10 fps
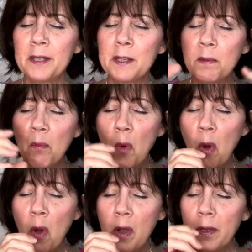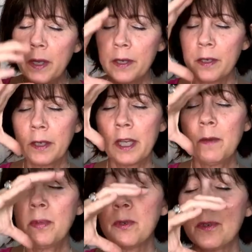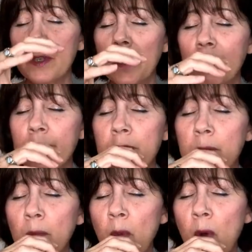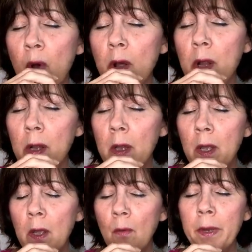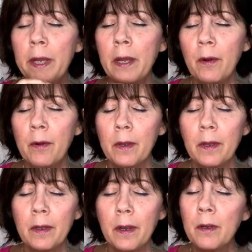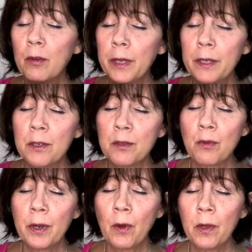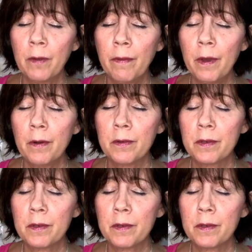small, to keep yourself small, we now uncreate and destroy all of those.